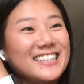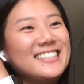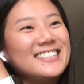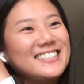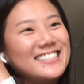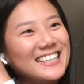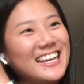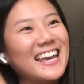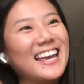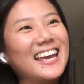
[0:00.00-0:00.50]

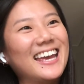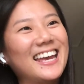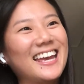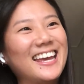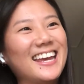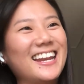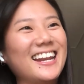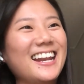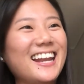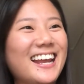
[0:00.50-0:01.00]

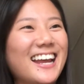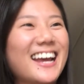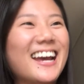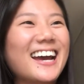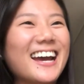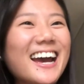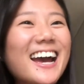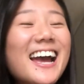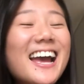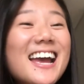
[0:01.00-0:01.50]
did.
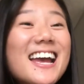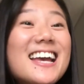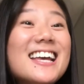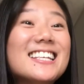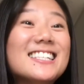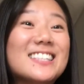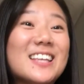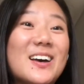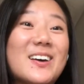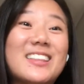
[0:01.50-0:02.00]

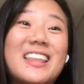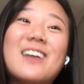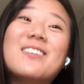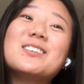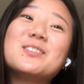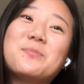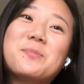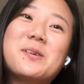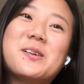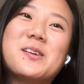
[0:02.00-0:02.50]
So that
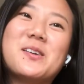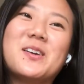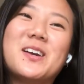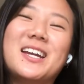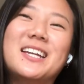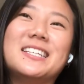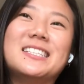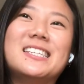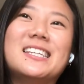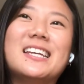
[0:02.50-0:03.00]
was pretty
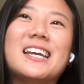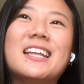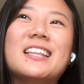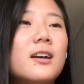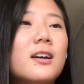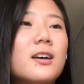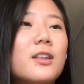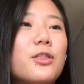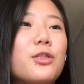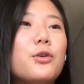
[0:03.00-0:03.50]
crazy. And
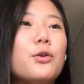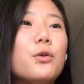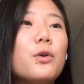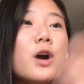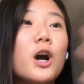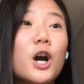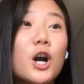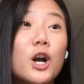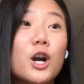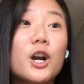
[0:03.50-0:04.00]
through
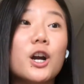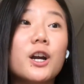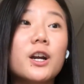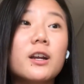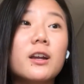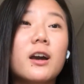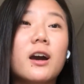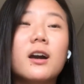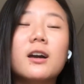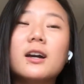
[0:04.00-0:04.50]
her,
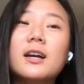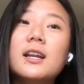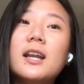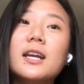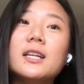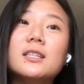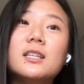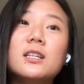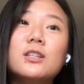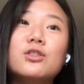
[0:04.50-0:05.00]
got
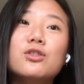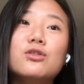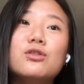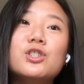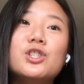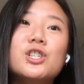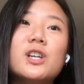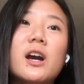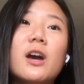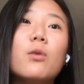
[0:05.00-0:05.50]
connected to
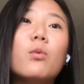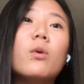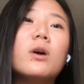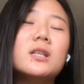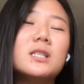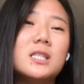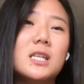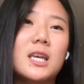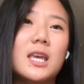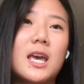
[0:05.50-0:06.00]
GI
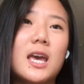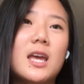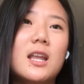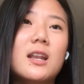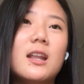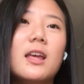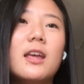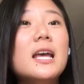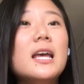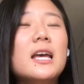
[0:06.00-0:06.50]
once
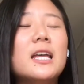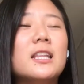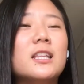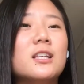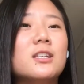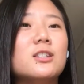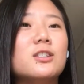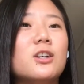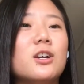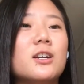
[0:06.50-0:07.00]
again.
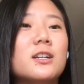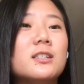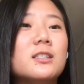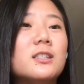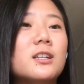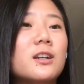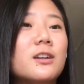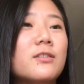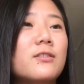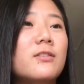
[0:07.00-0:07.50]
Then started
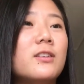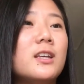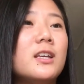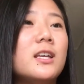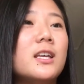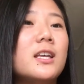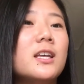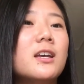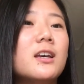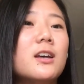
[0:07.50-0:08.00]

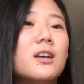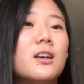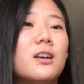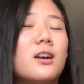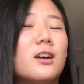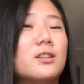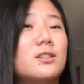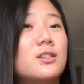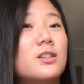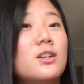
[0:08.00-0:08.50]
serving. Got to